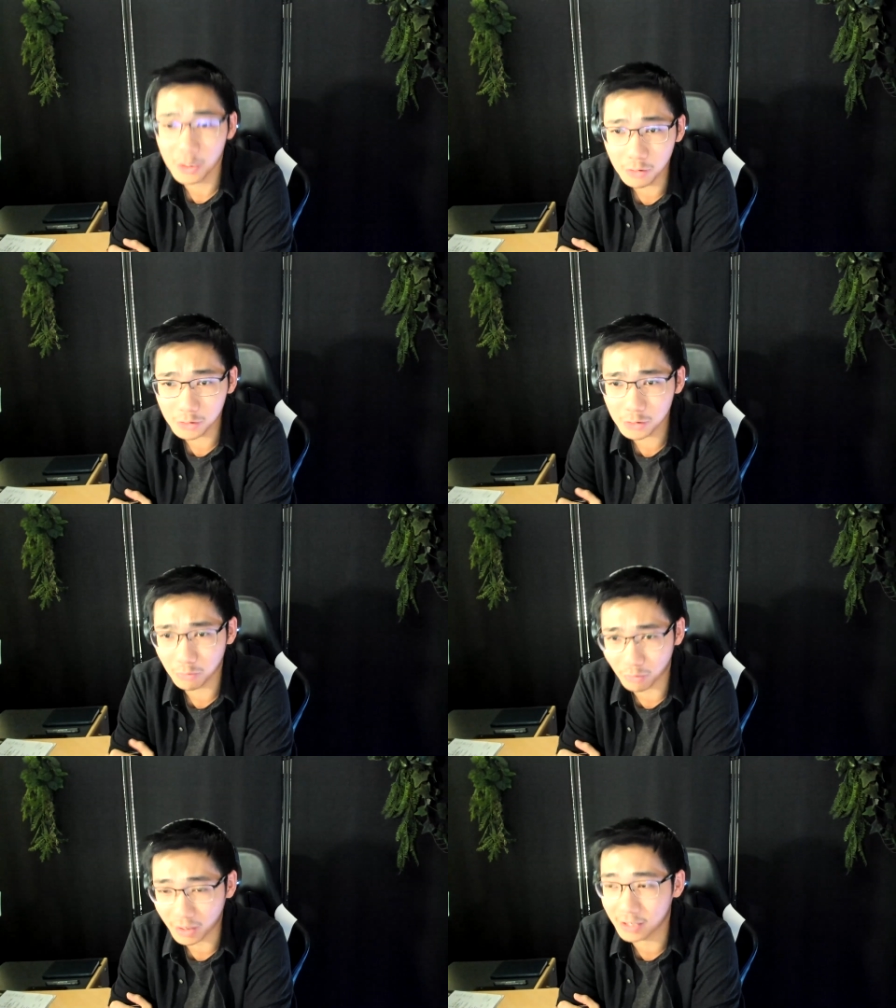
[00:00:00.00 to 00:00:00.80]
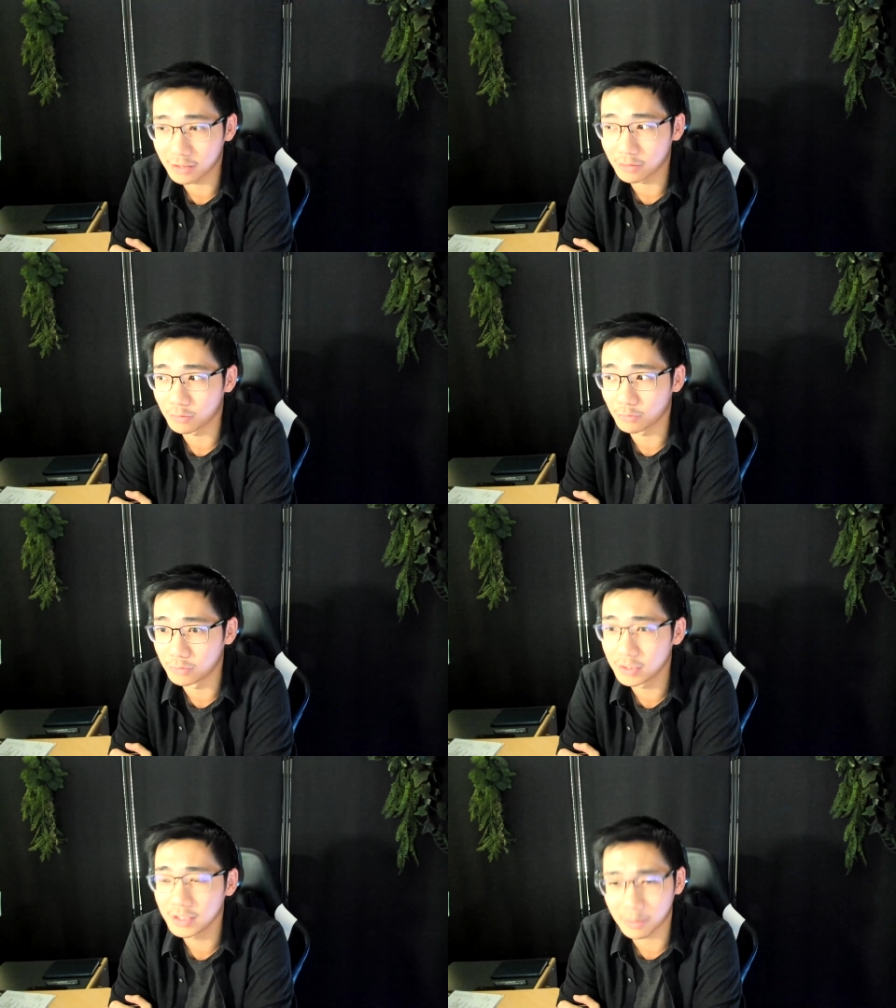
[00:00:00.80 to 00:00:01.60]
And you also write,
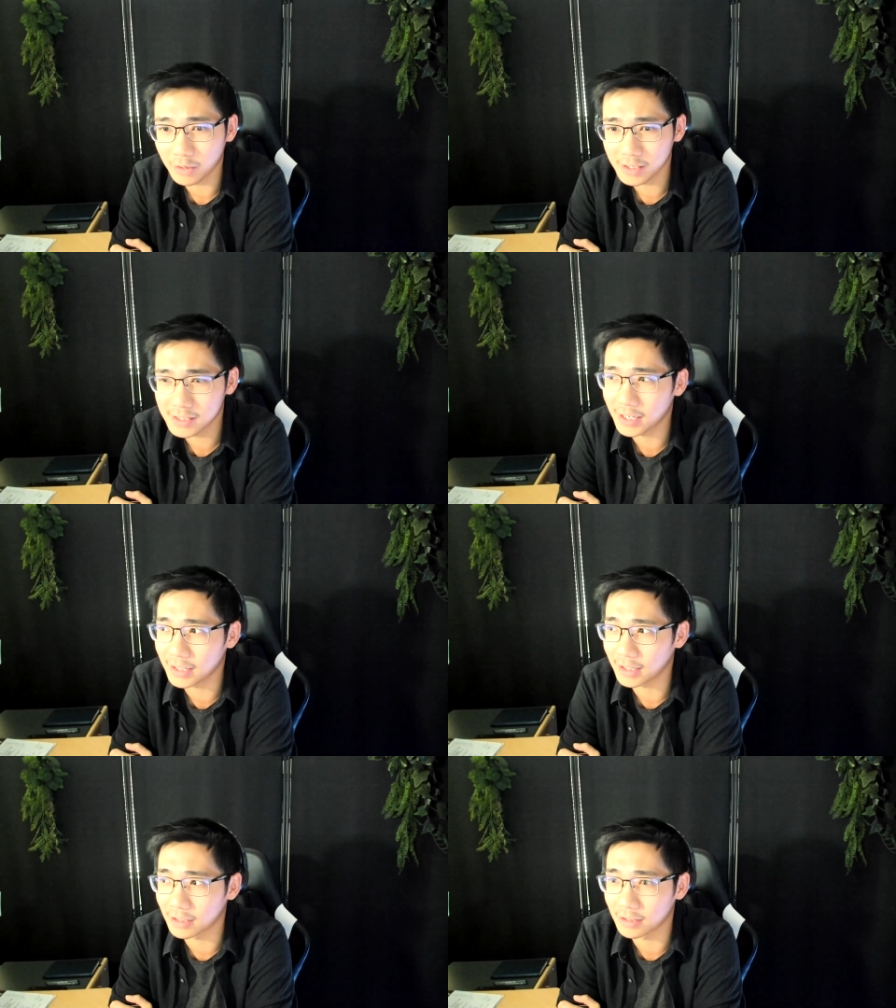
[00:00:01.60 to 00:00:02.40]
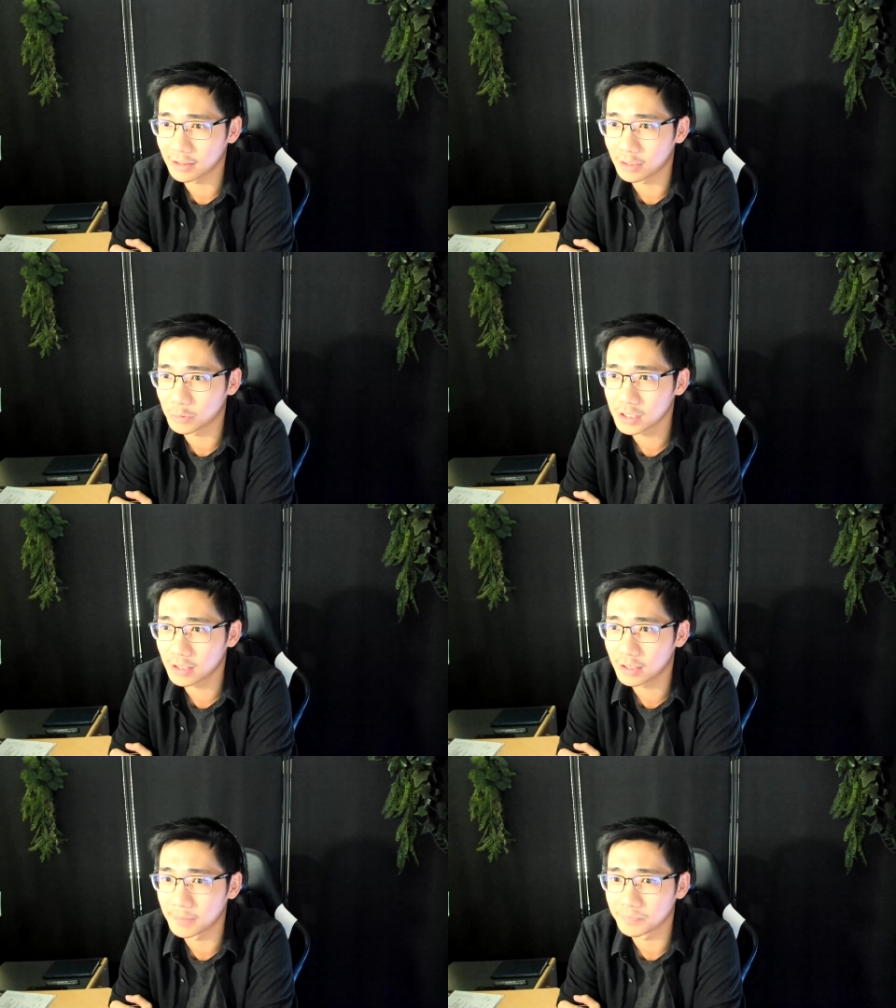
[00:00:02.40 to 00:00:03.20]
really, I want to say, like, there was
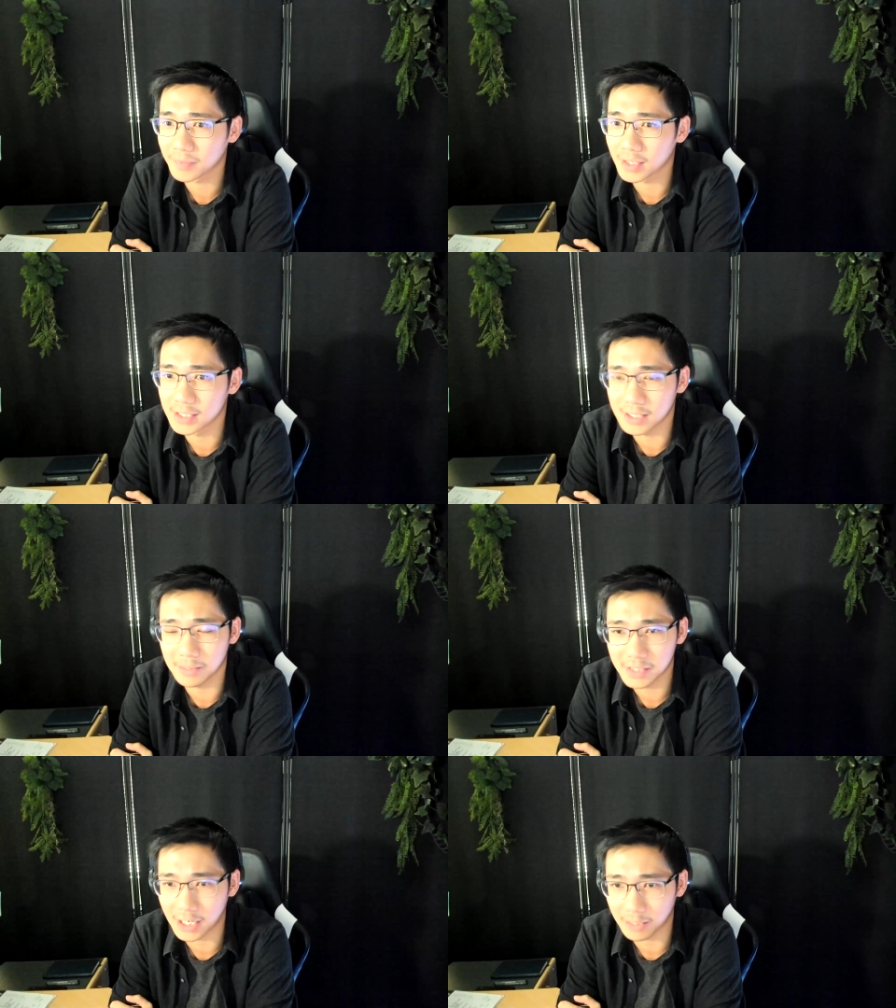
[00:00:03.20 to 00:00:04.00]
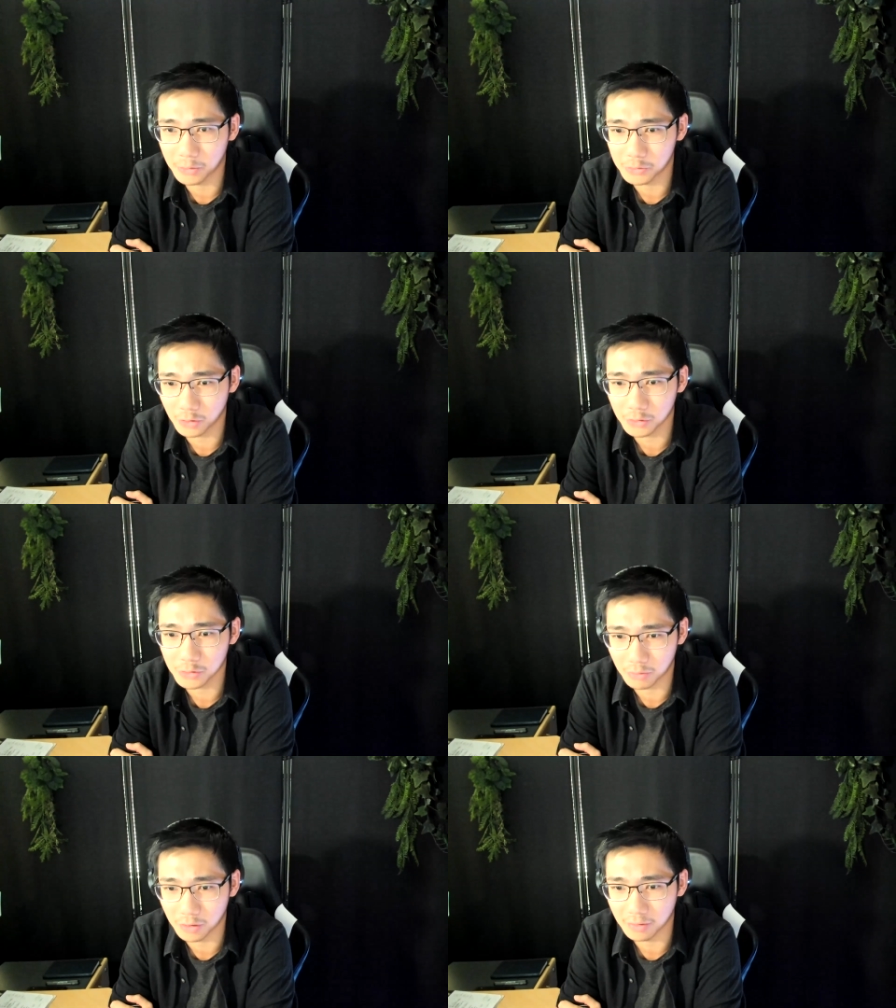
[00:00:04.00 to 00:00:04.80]
a Substack post you
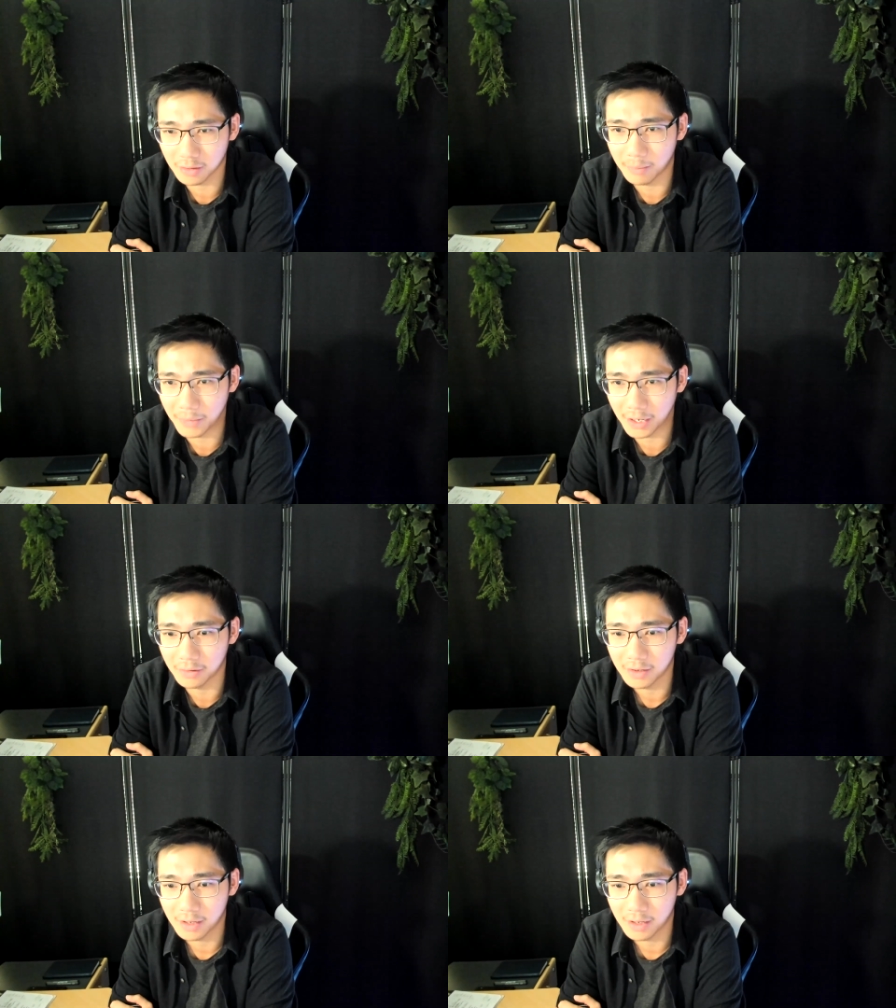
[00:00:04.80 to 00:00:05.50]
also wrote about